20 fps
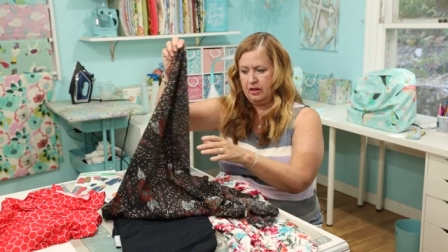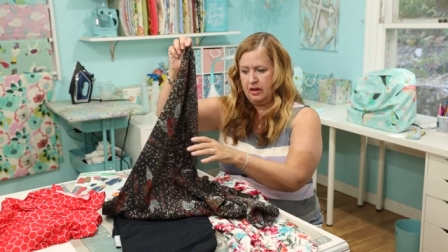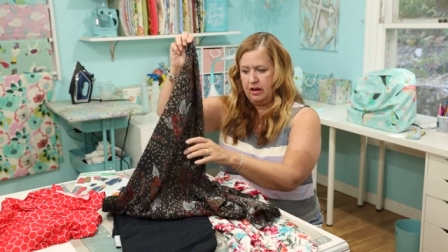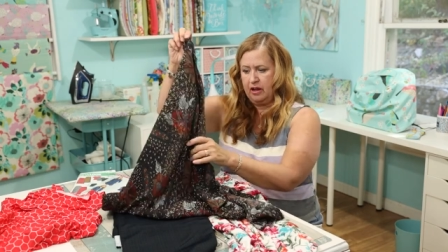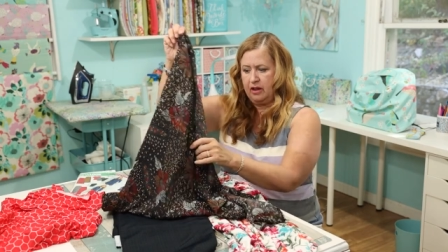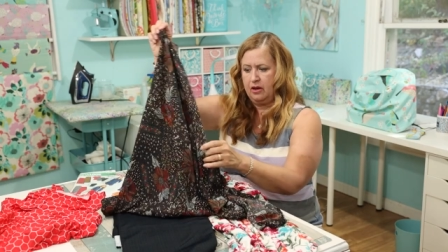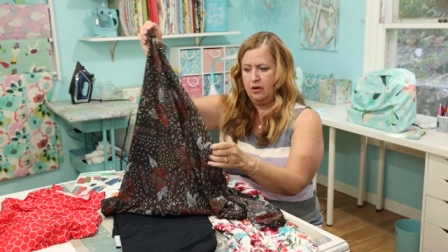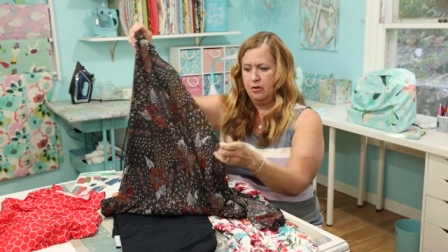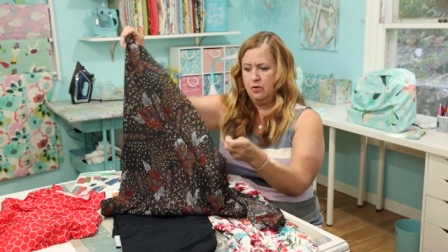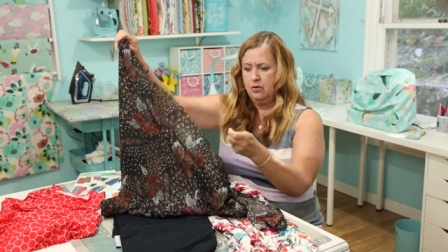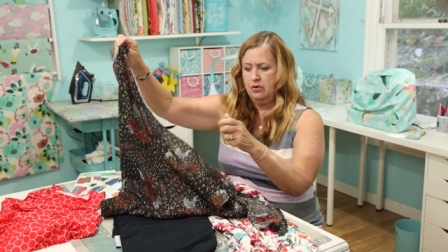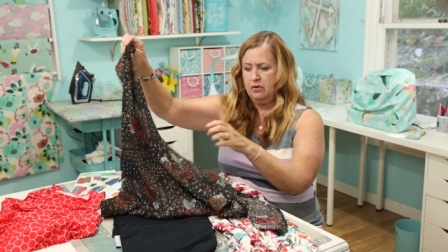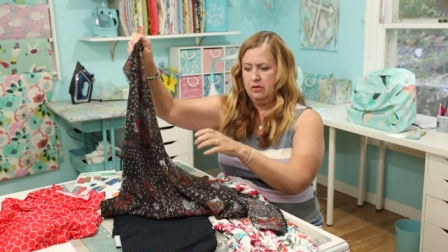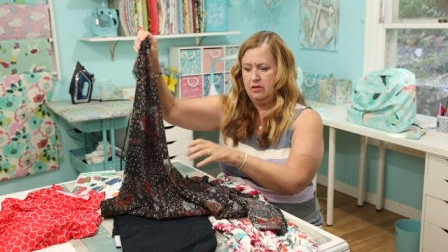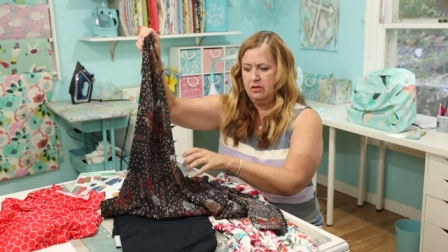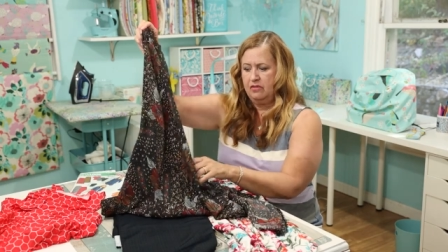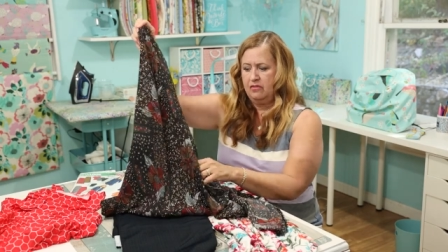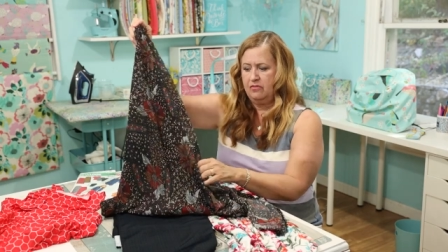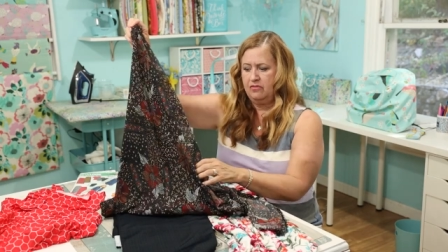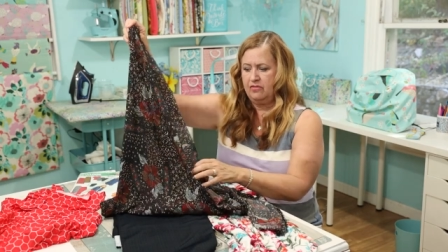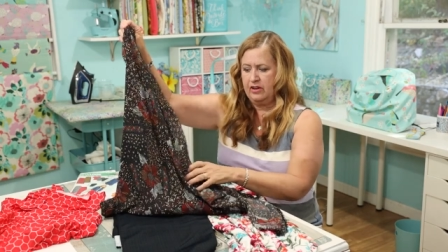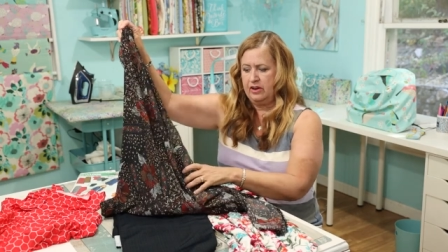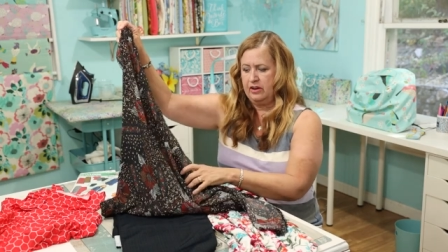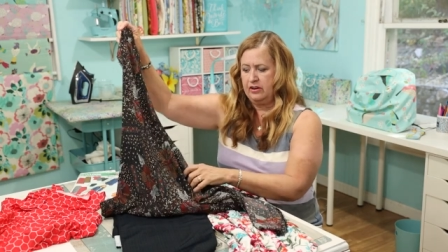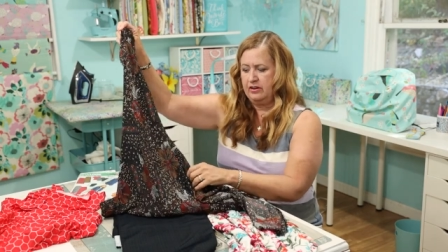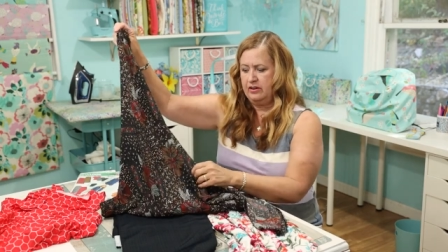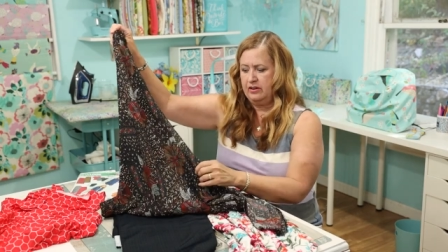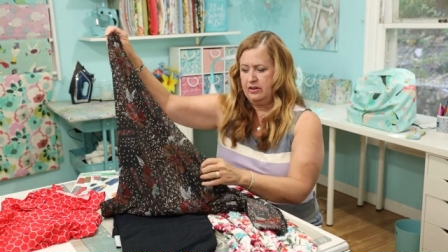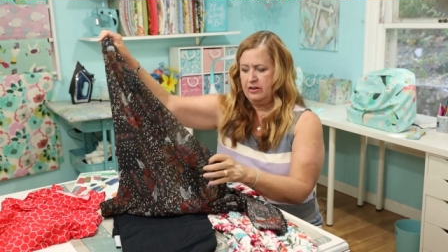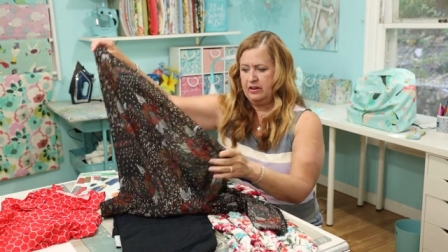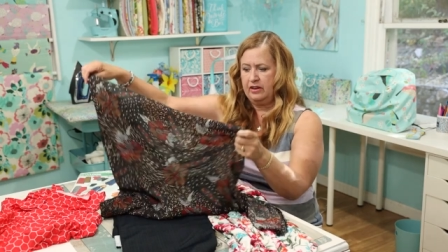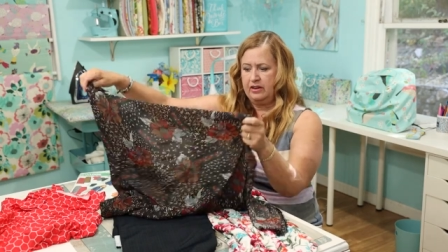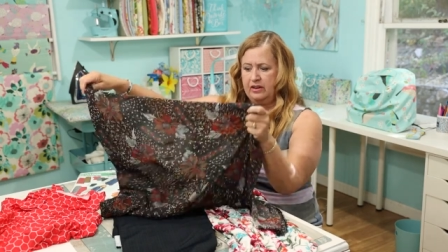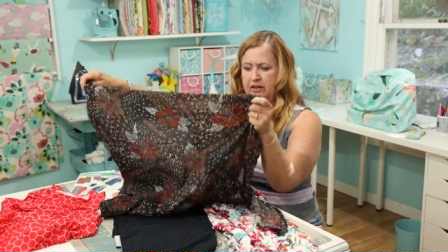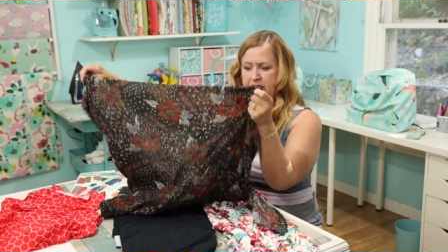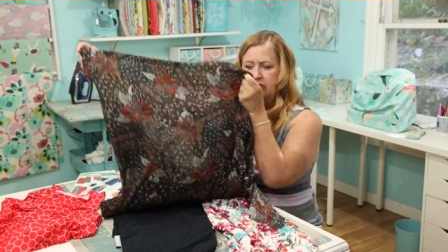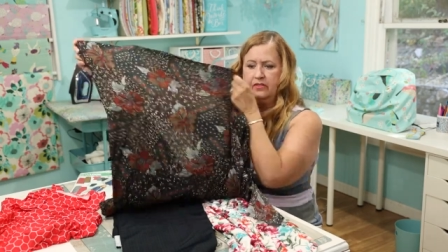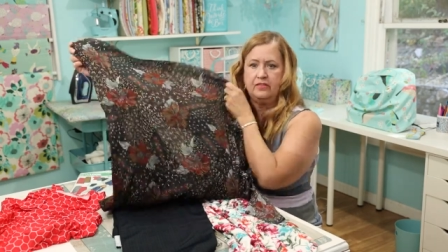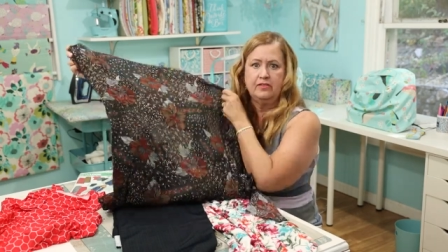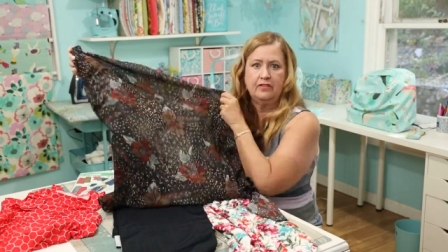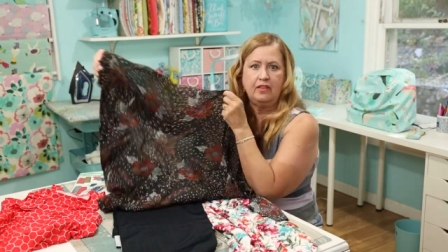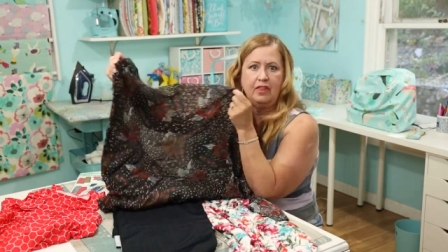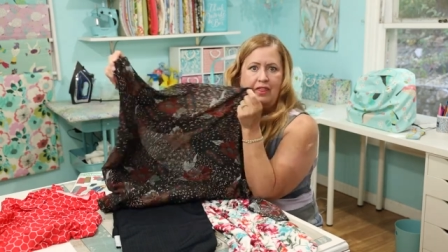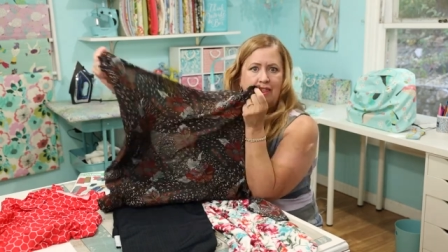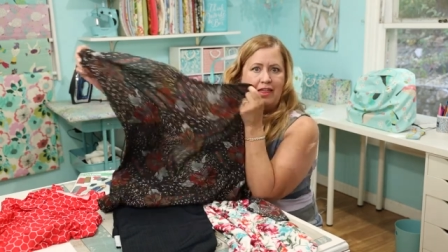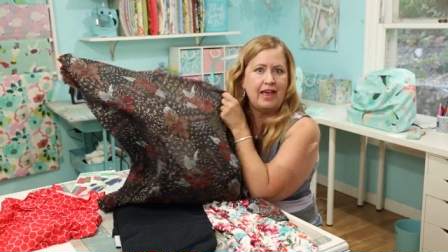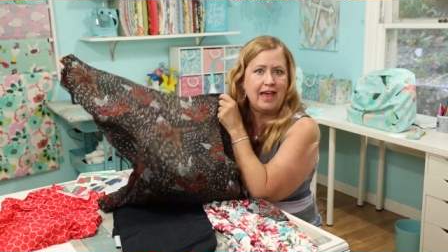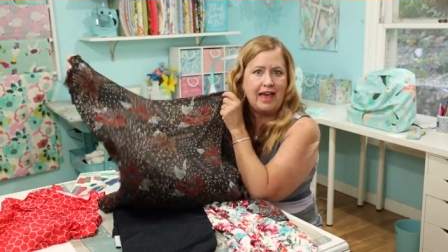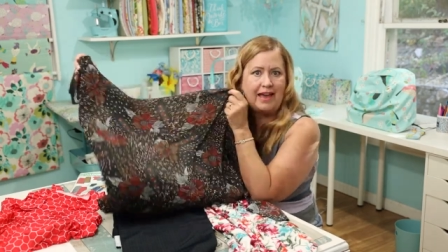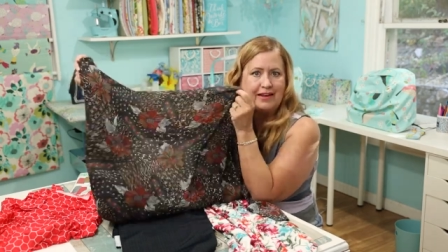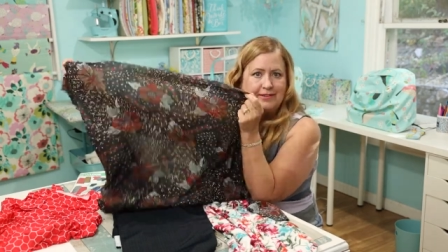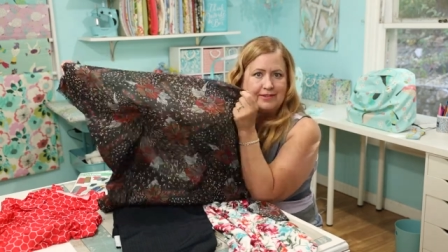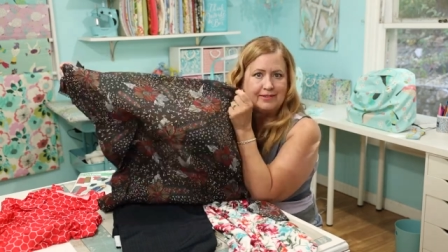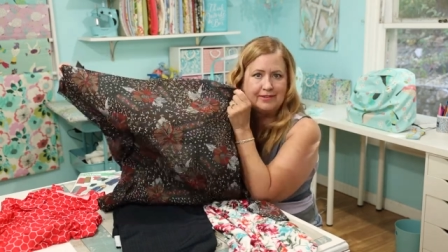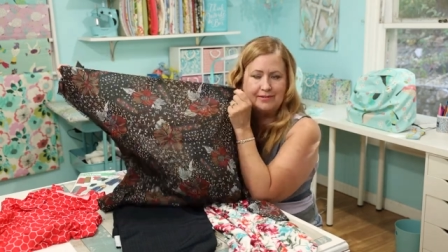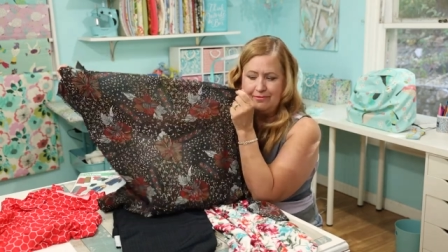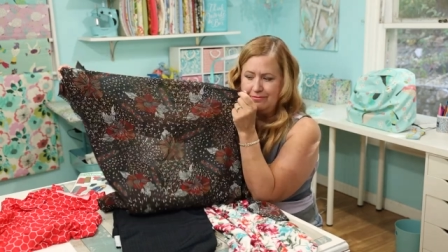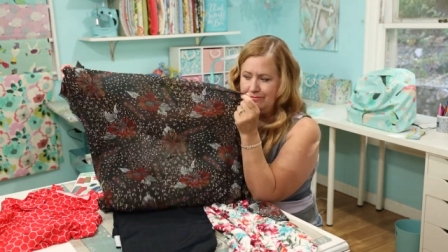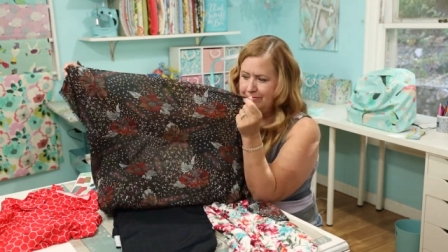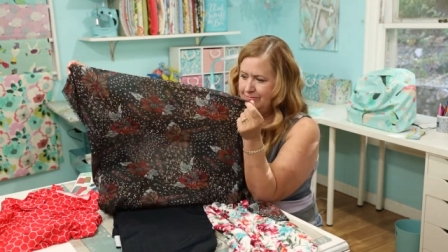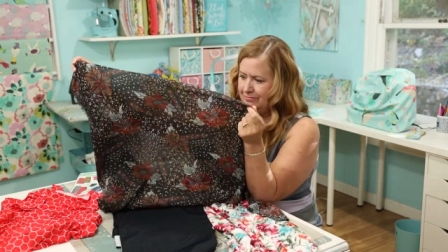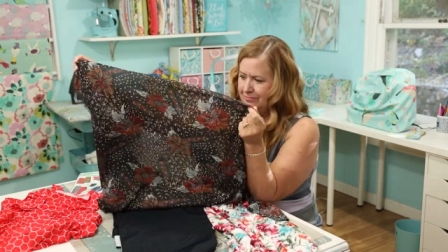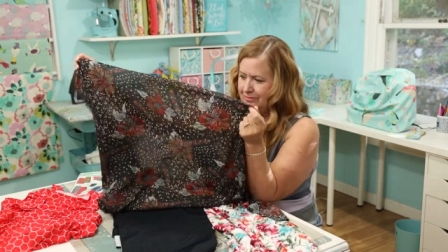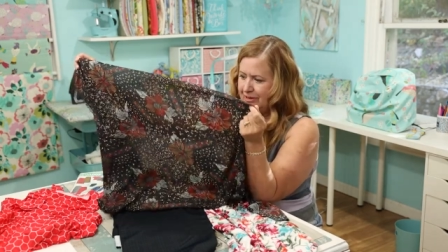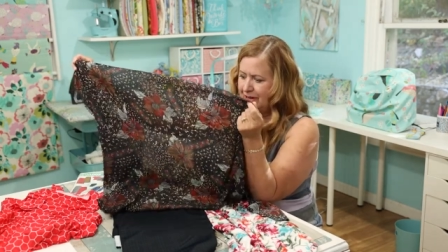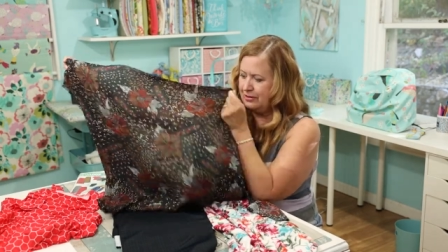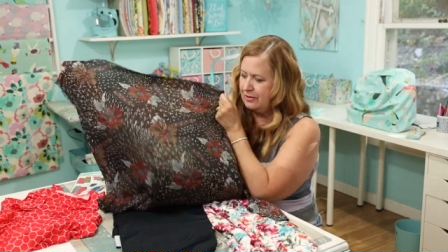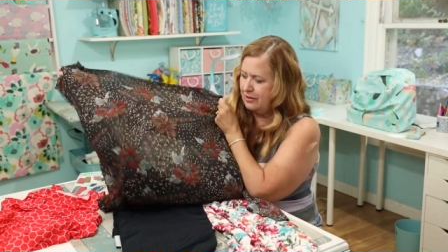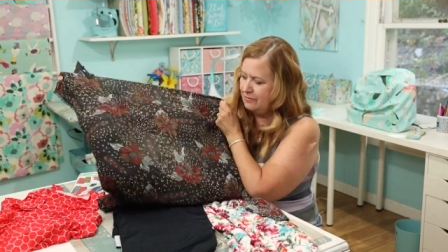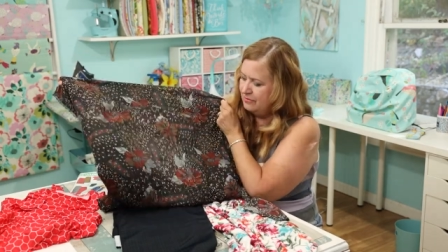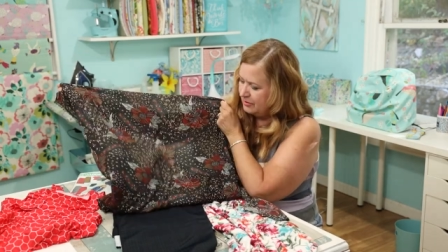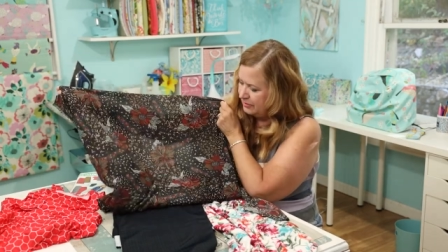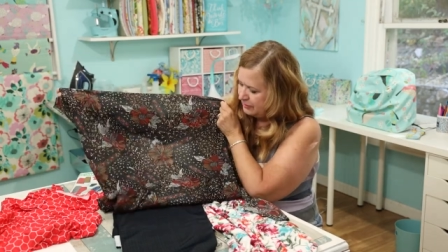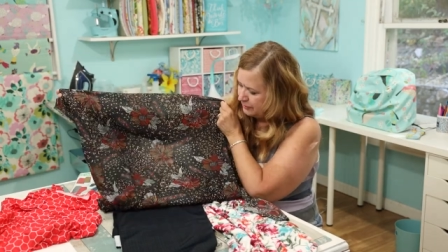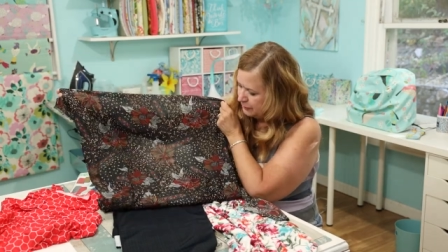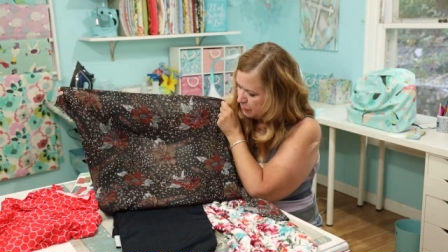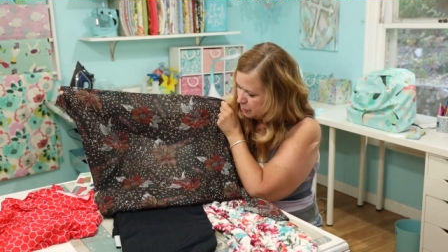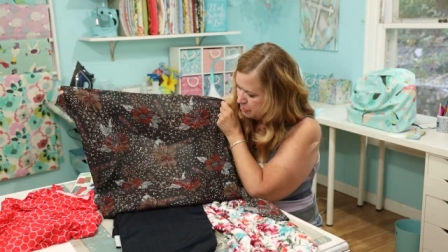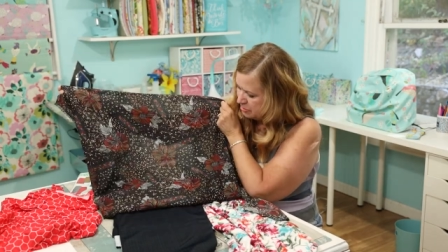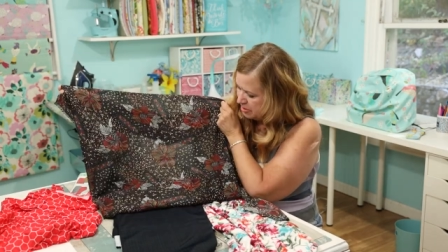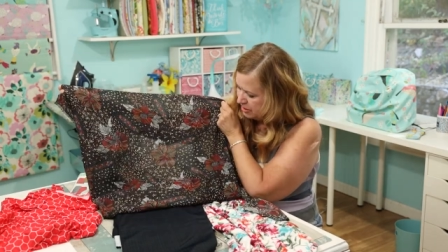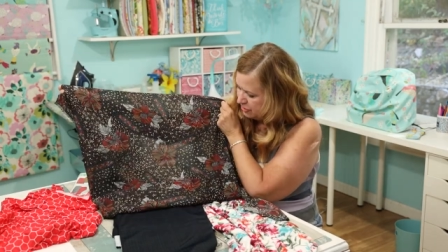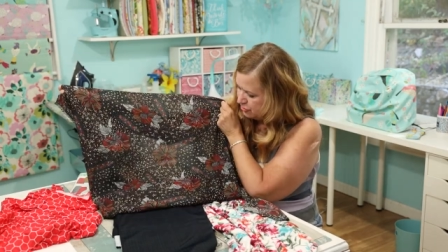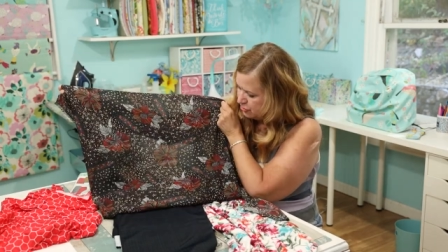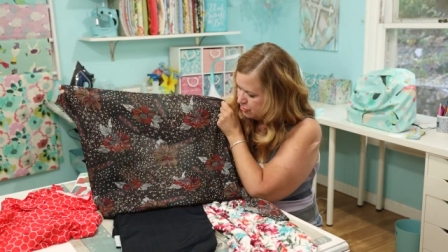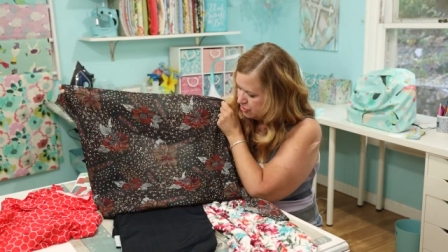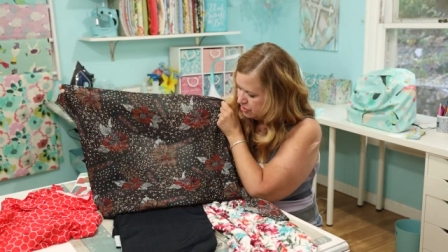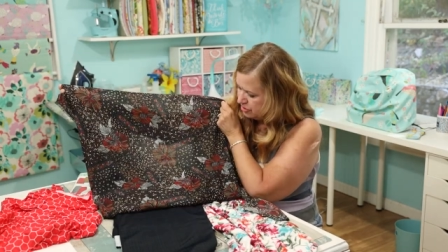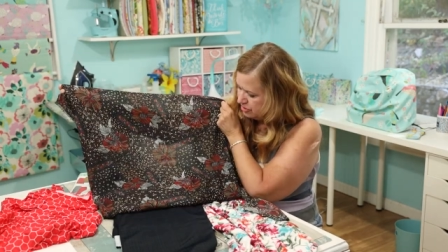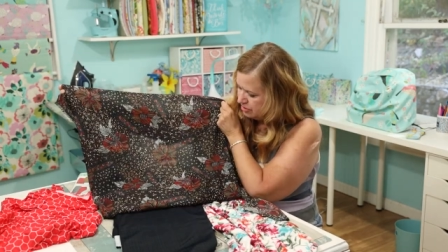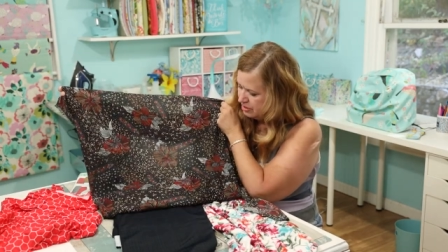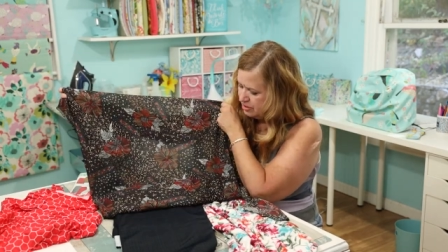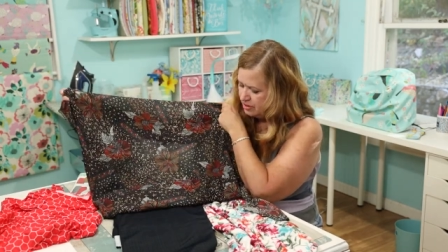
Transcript: How fun is that? I love this so much.